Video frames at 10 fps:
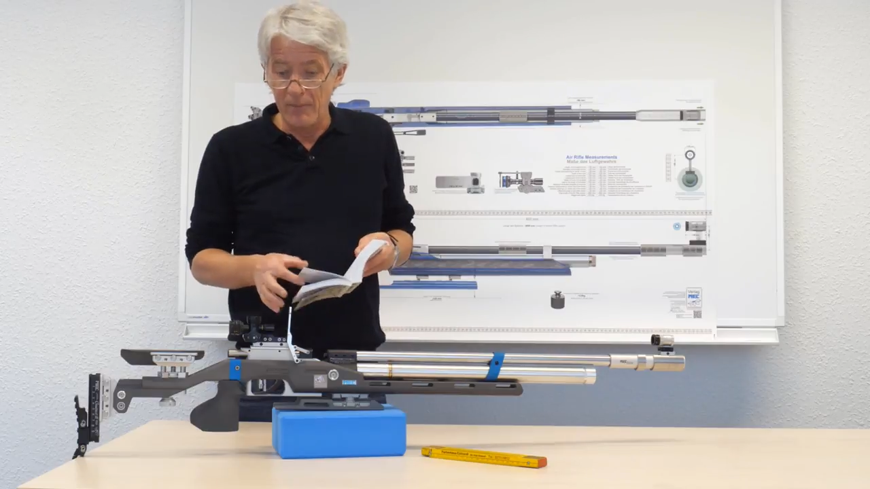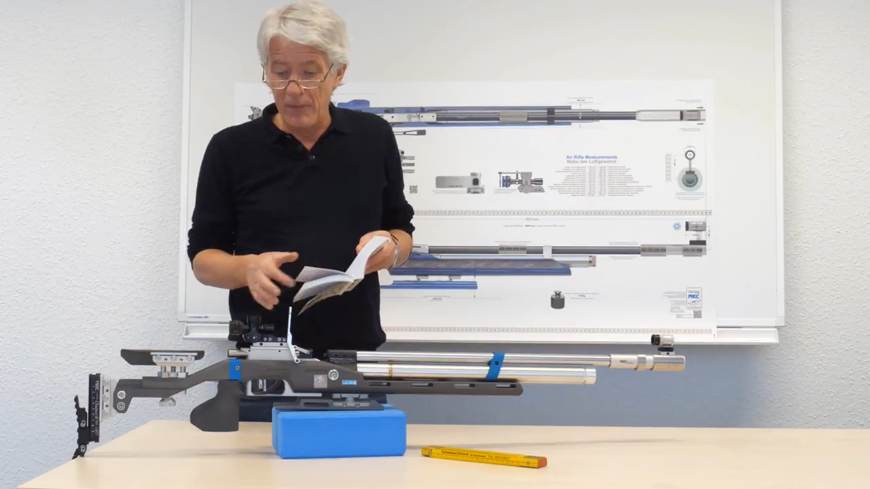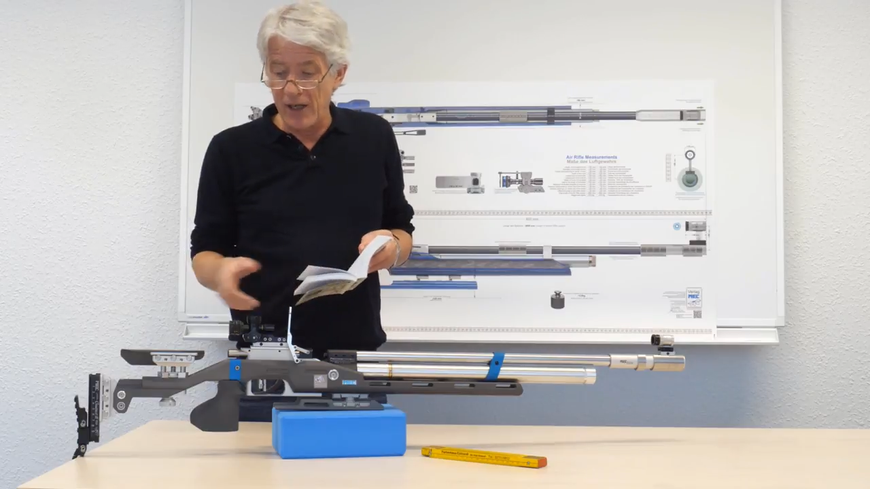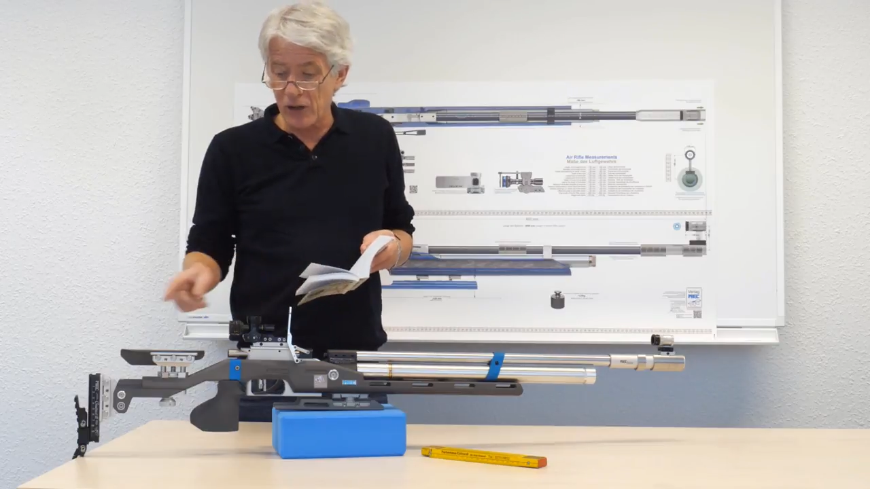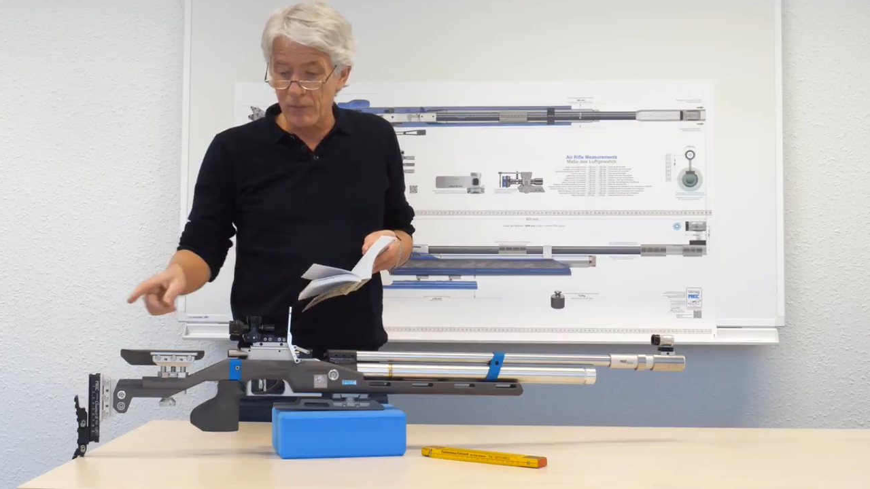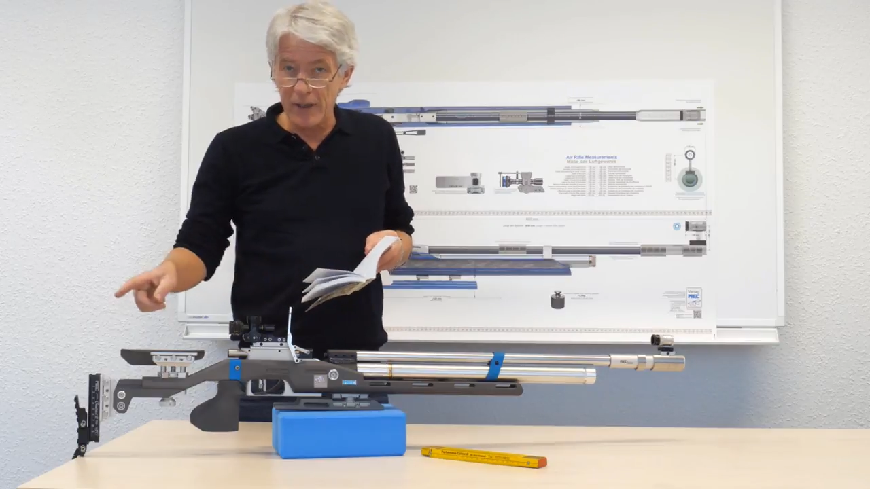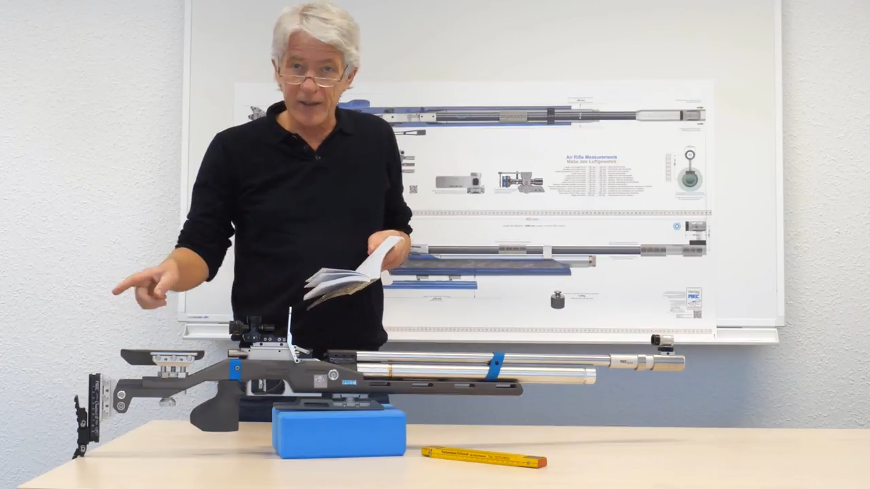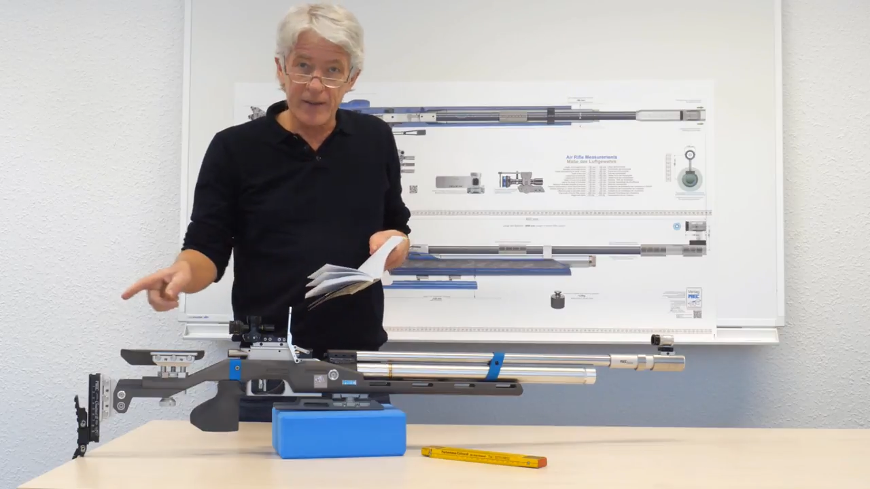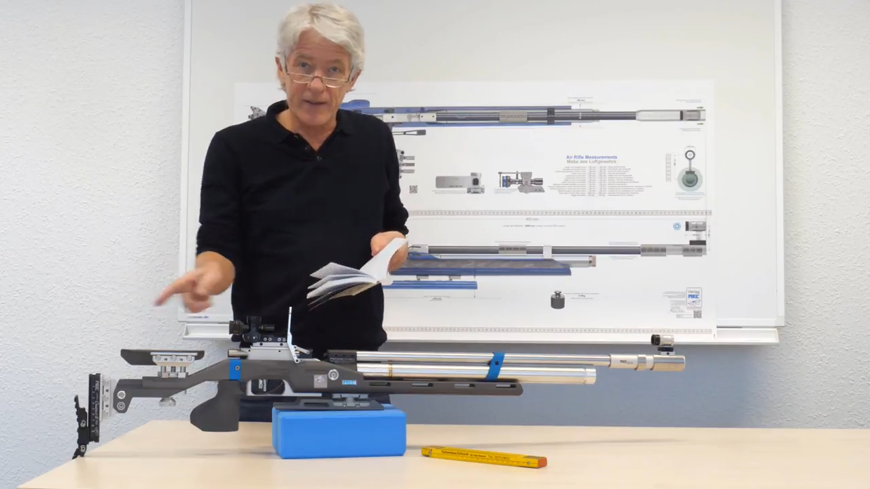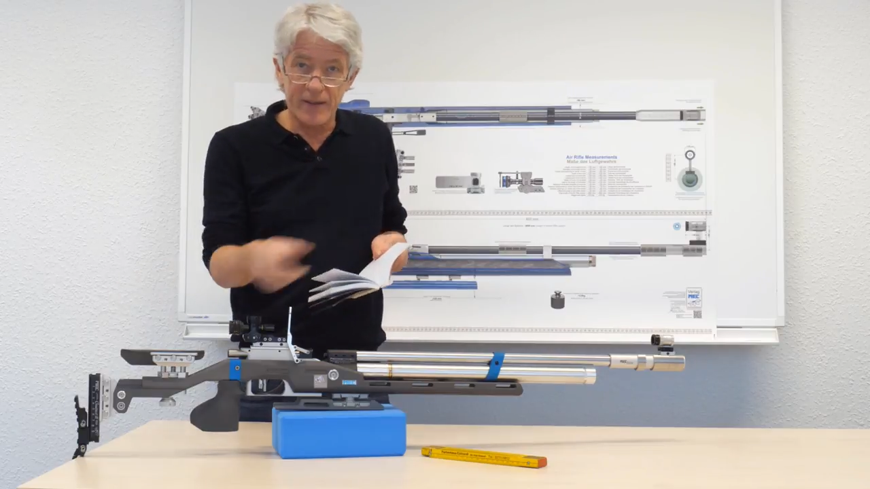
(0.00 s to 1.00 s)

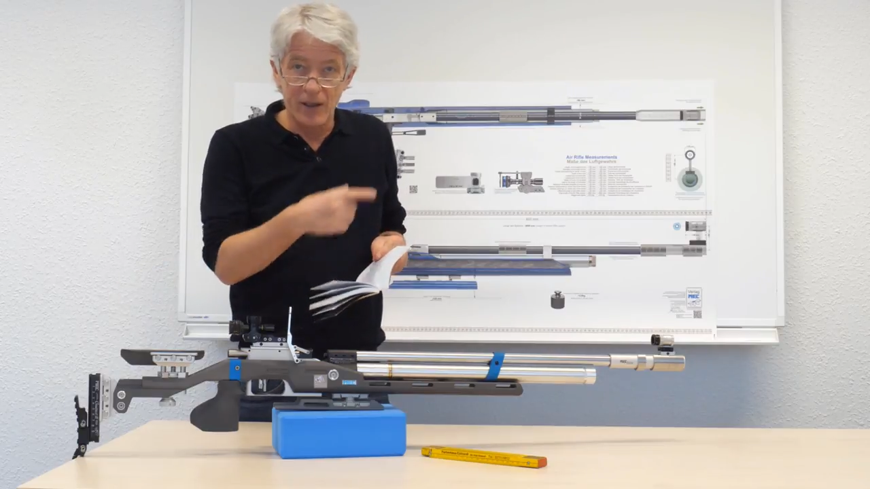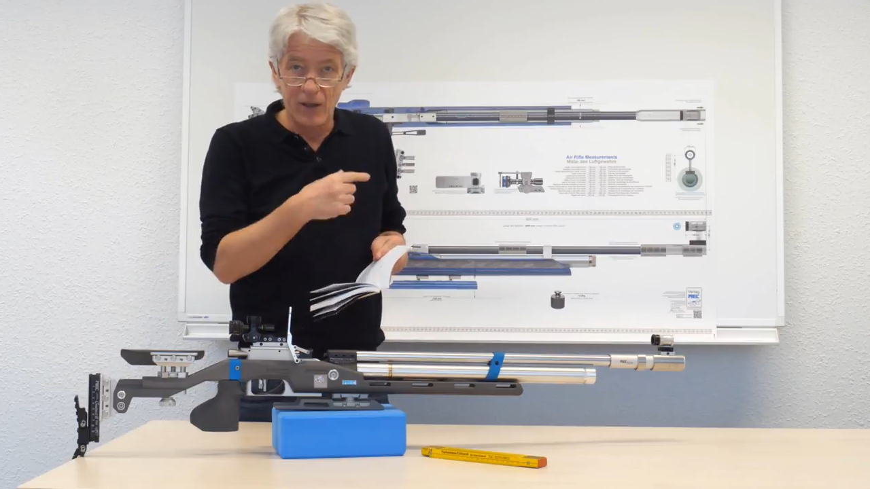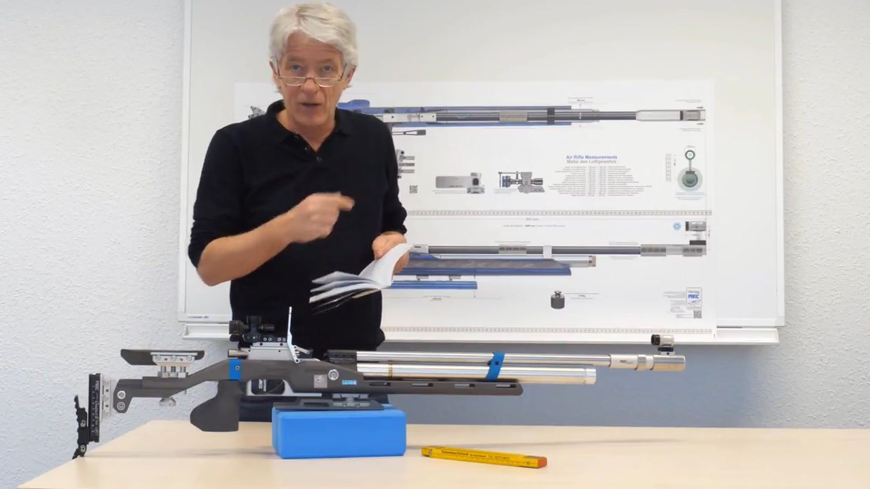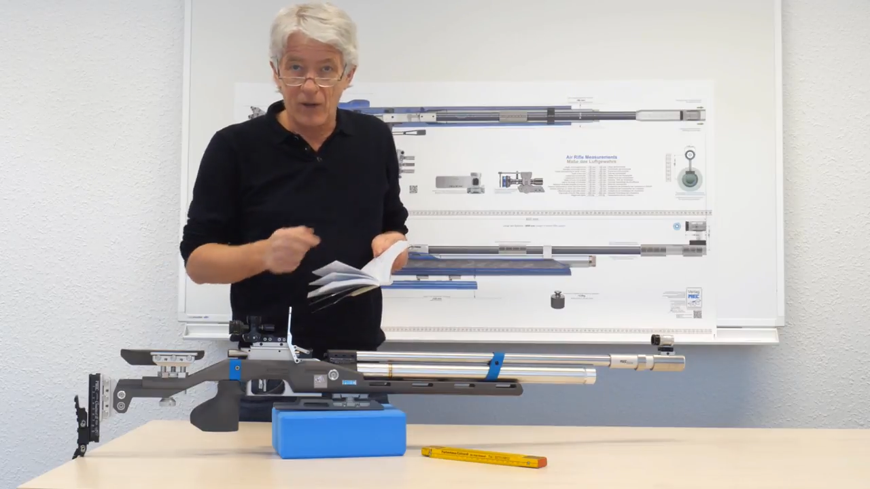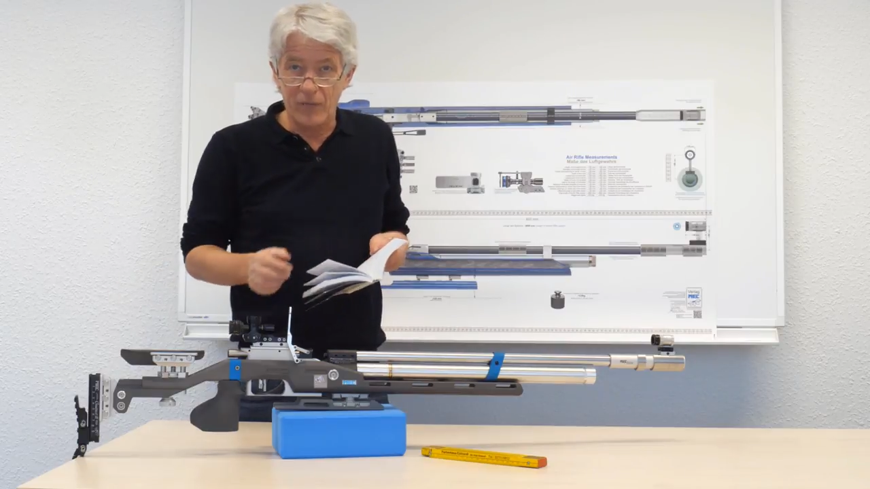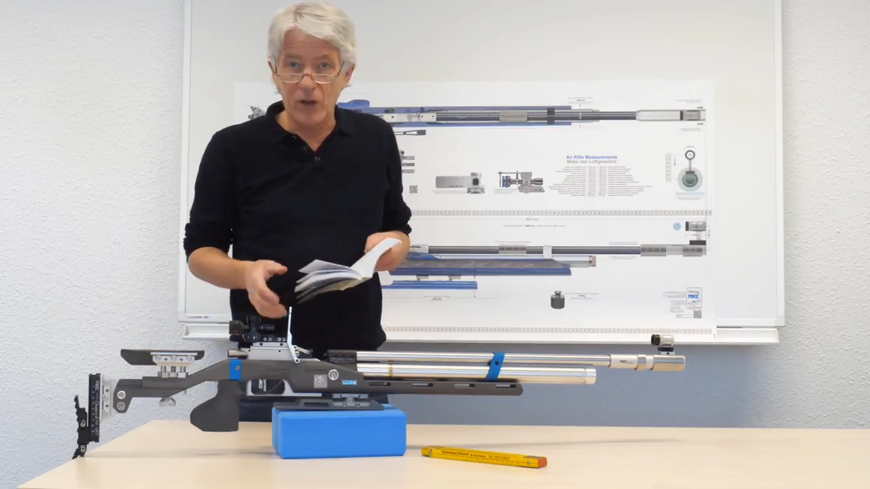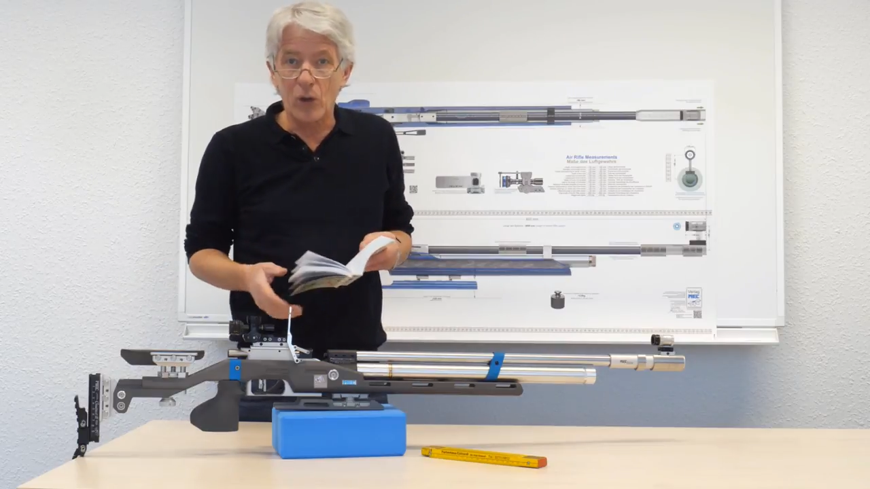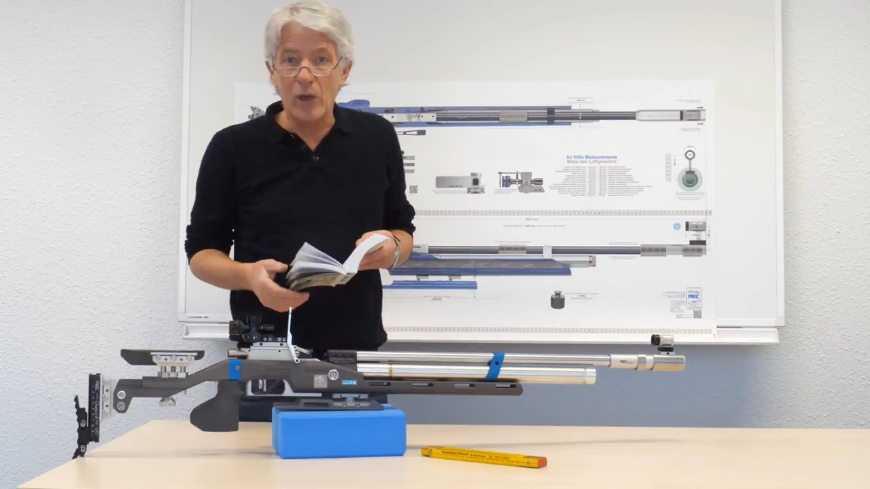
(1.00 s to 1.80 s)
measurements of your